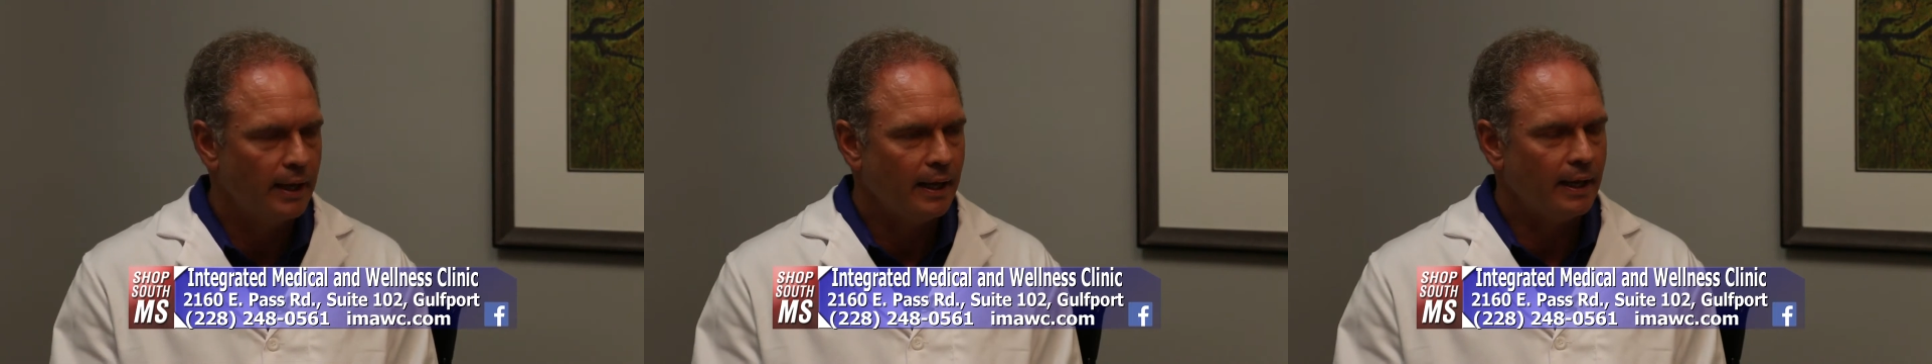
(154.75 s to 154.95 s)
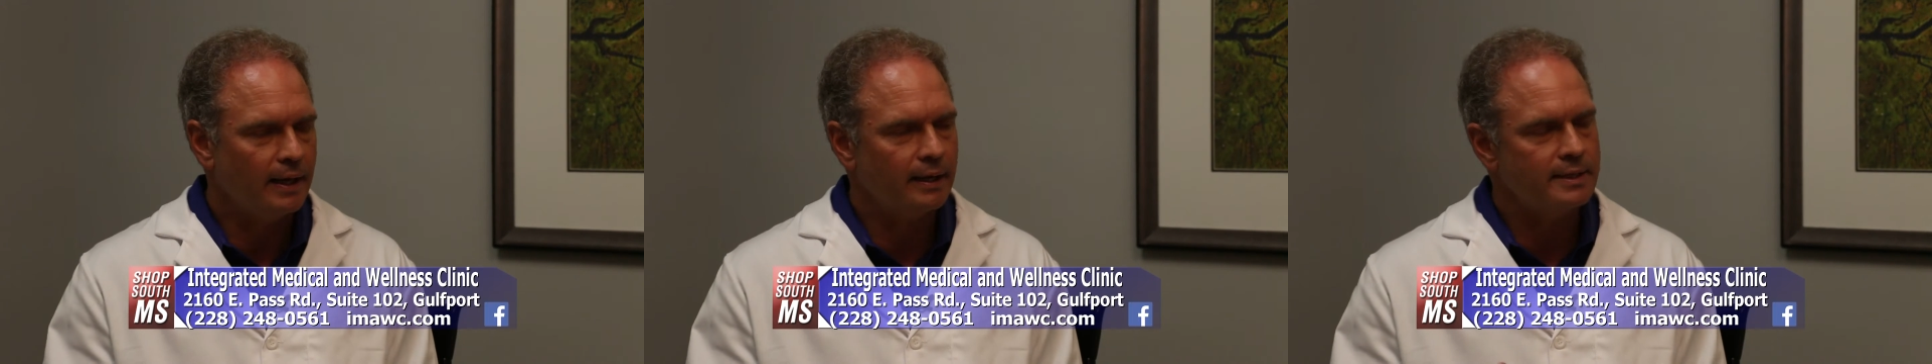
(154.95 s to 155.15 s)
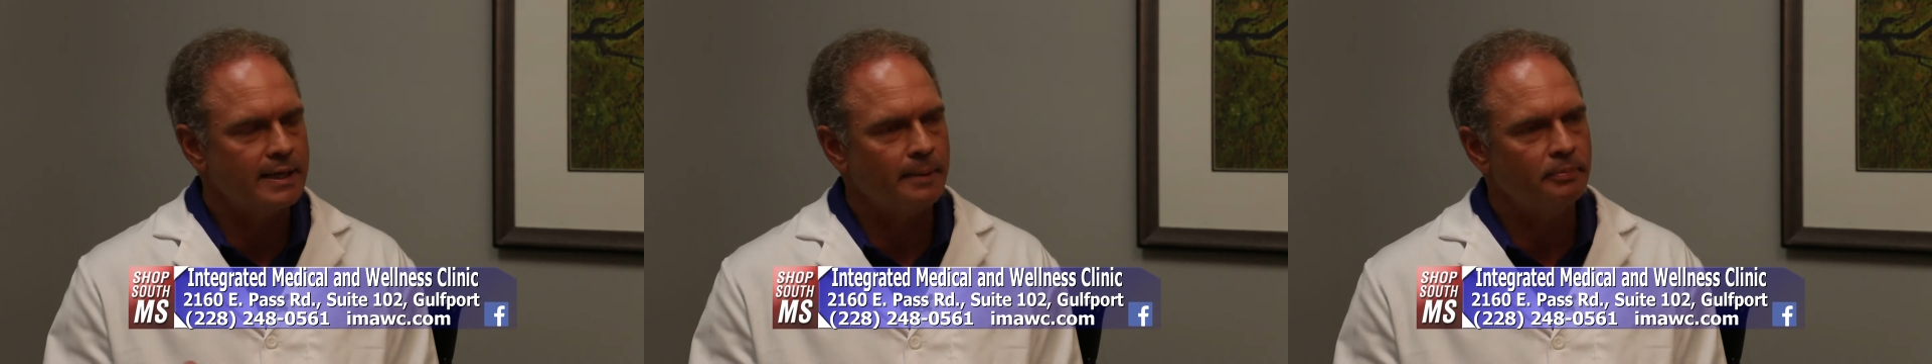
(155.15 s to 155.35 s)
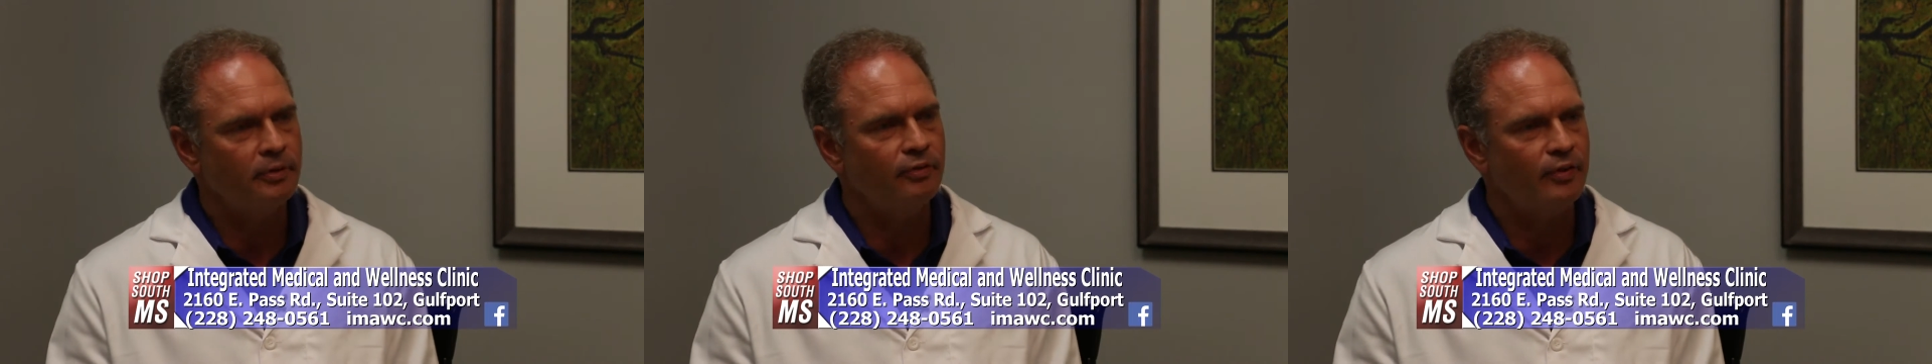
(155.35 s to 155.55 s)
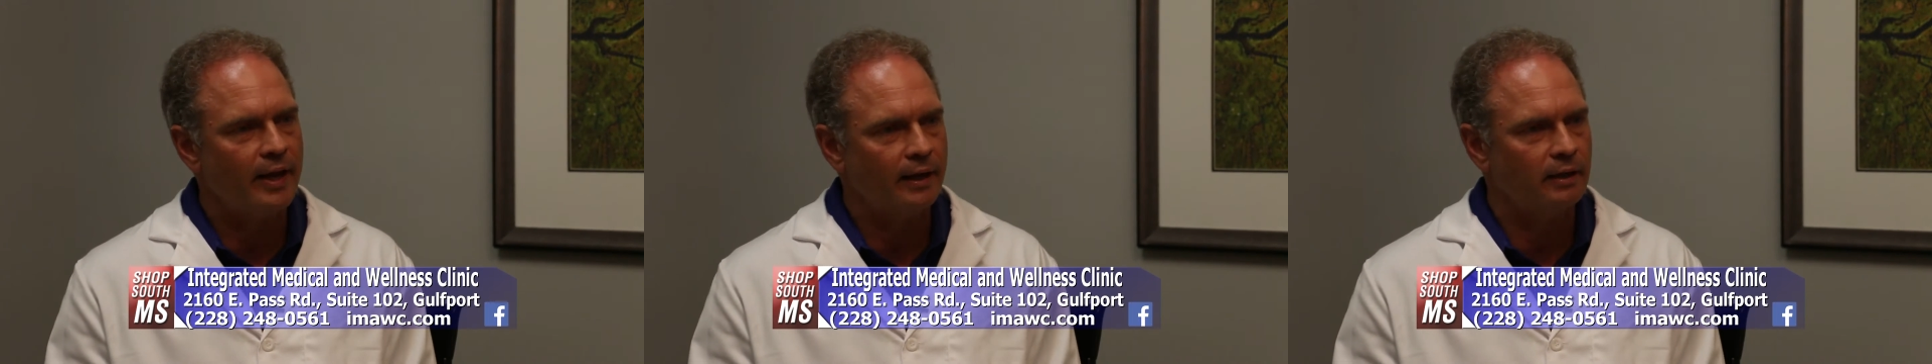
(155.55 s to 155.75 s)
And
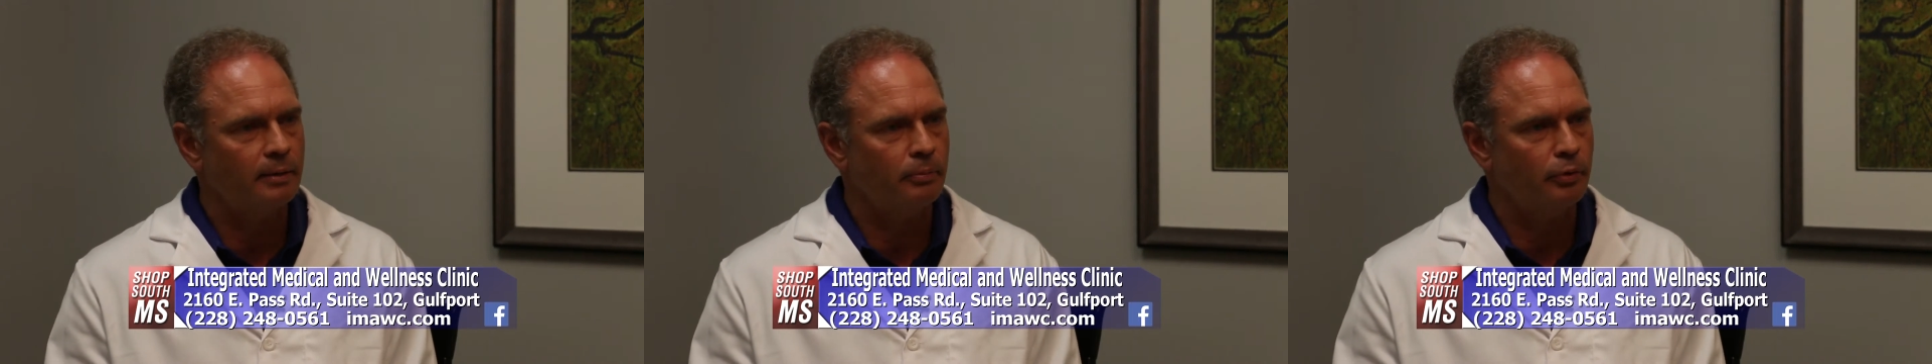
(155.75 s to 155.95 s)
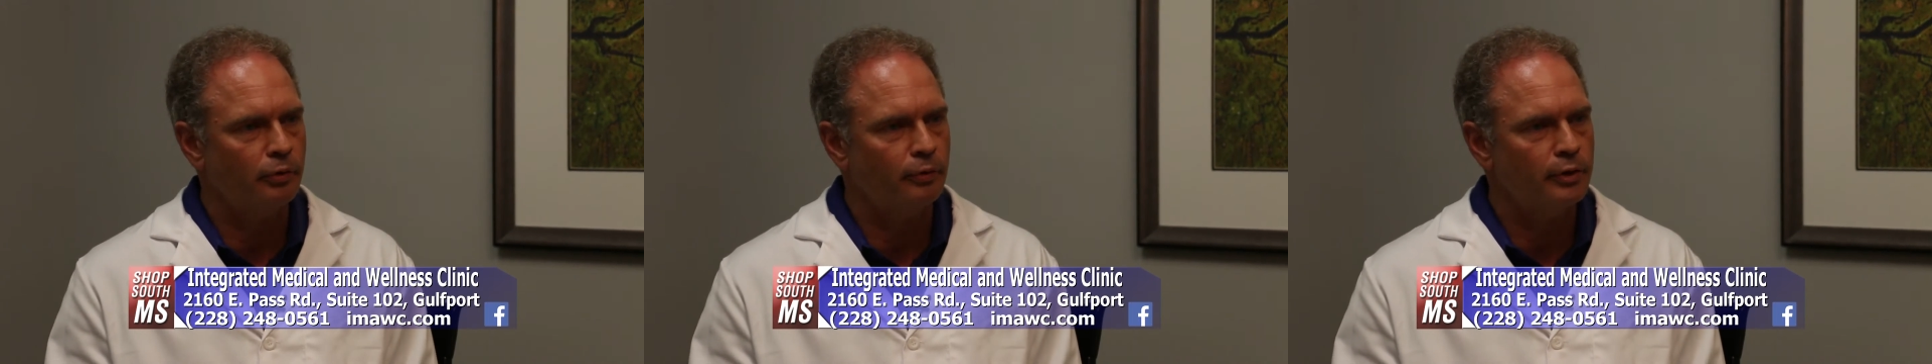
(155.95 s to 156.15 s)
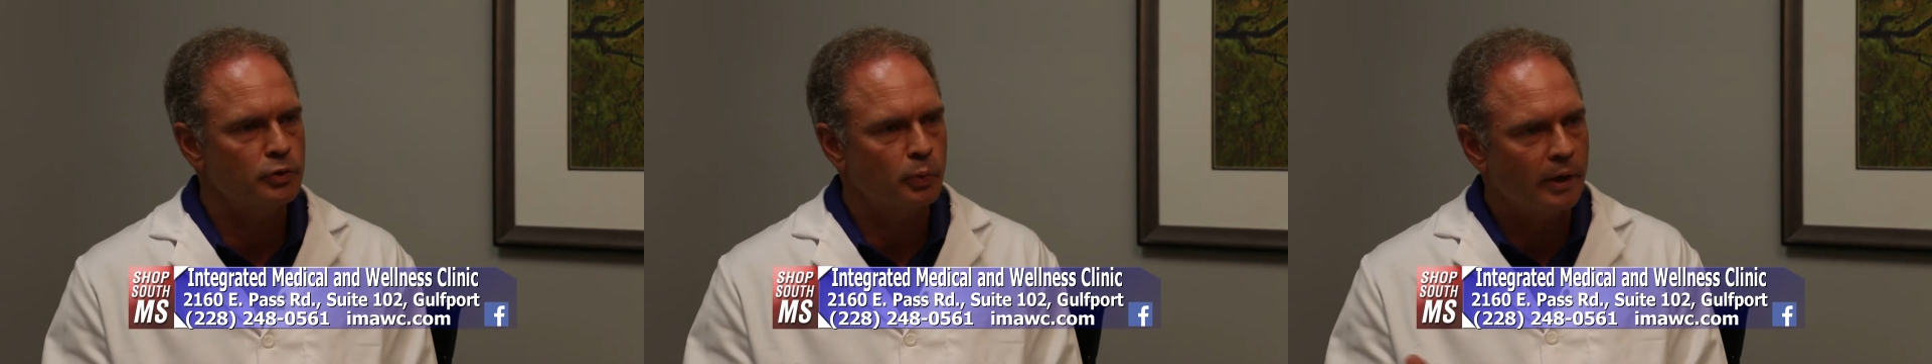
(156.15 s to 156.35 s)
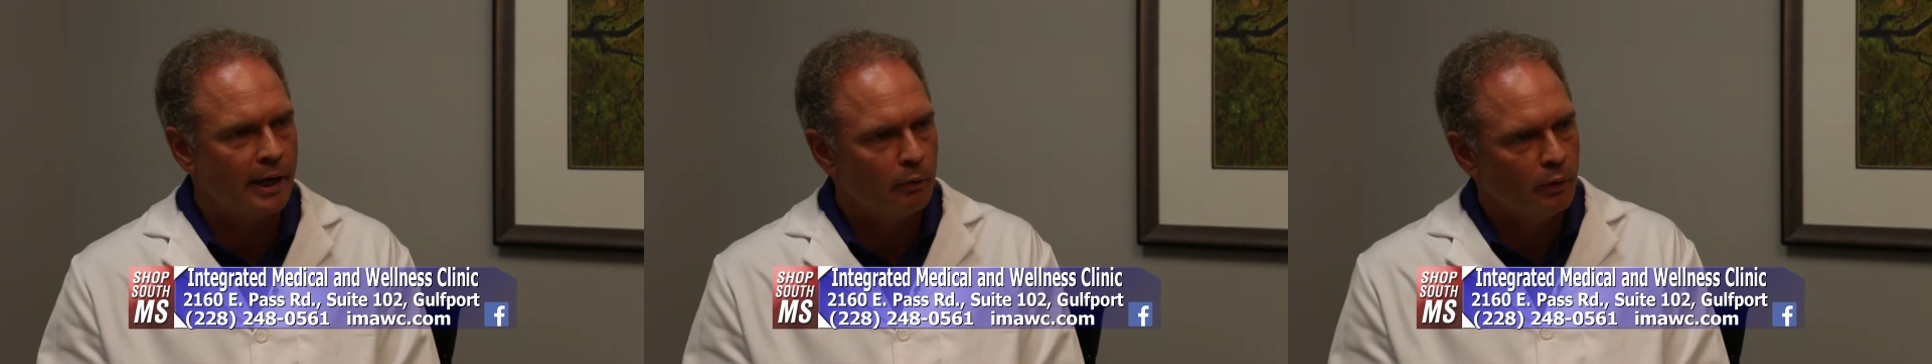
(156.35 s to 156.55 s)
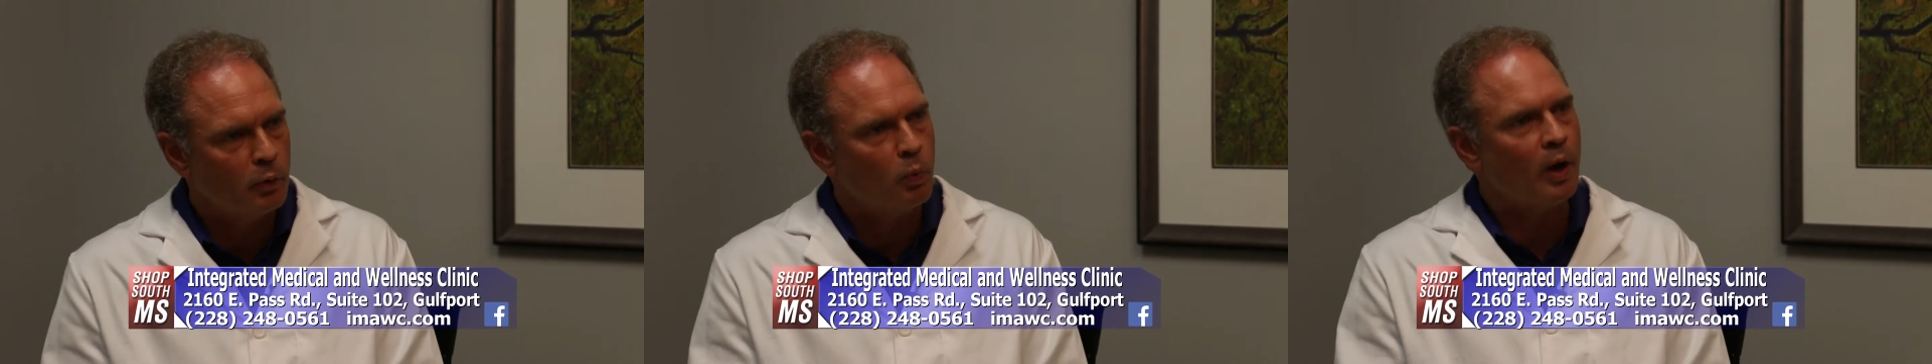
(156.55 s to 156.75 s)
accepted fact number three is when I
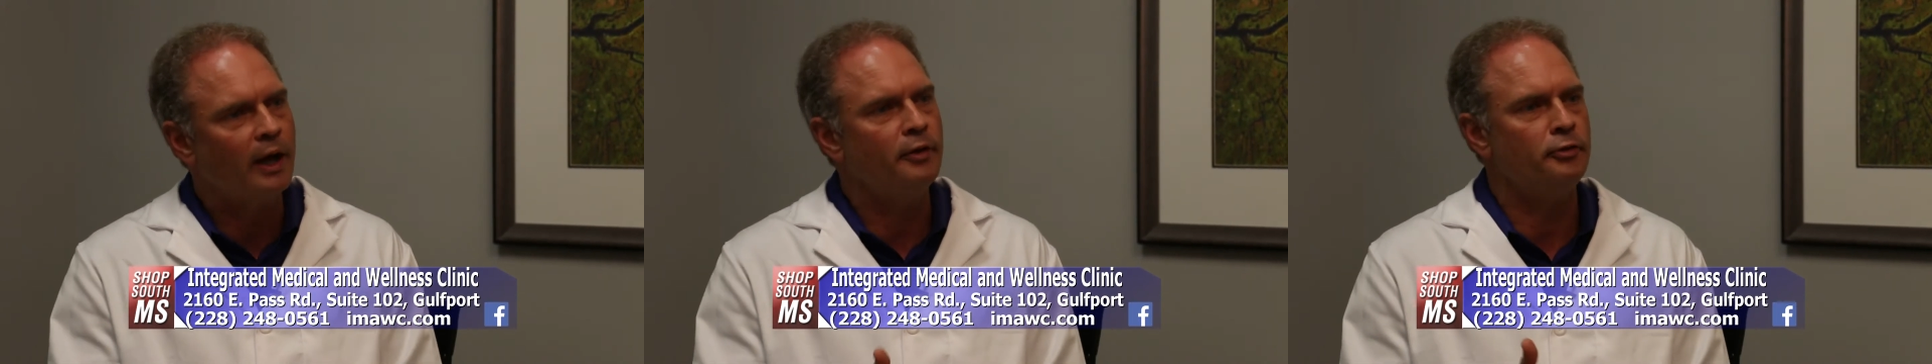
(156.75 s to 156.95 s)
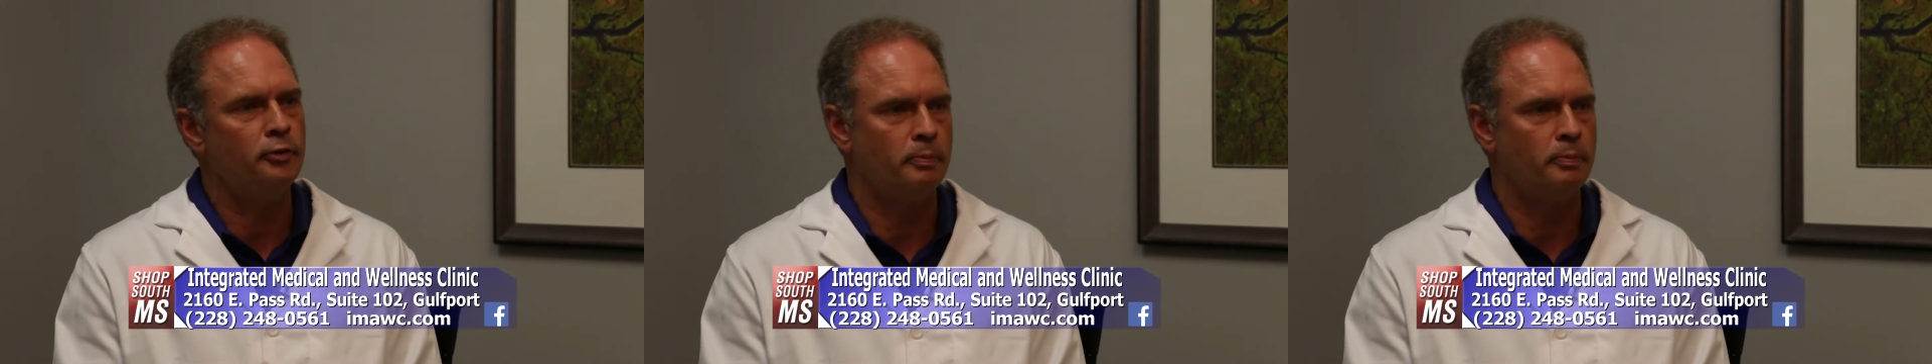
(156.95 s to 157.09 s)
rewind